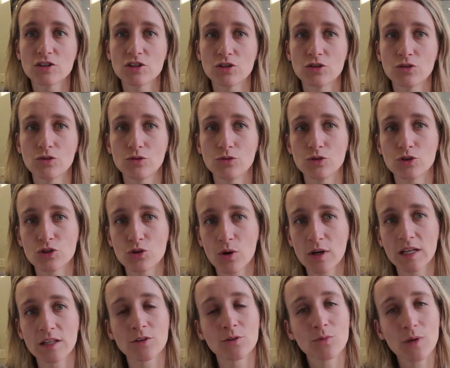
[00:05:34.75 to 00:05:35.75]
to
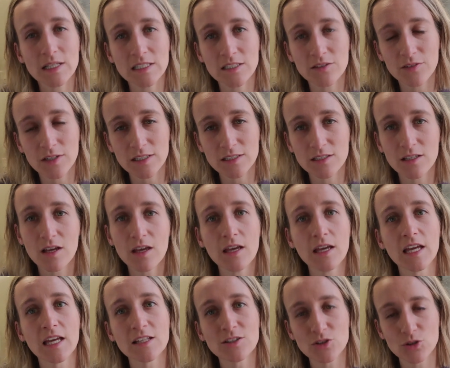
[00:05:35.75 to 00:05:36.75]
joining the rest of us
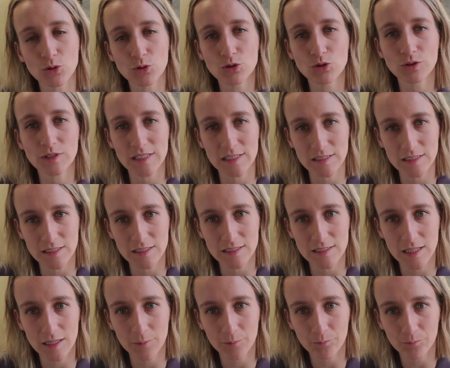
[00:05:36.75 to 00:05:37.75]
in social
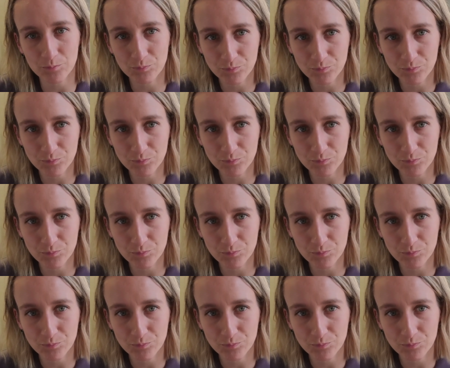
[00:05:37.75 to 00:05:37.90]
distancing.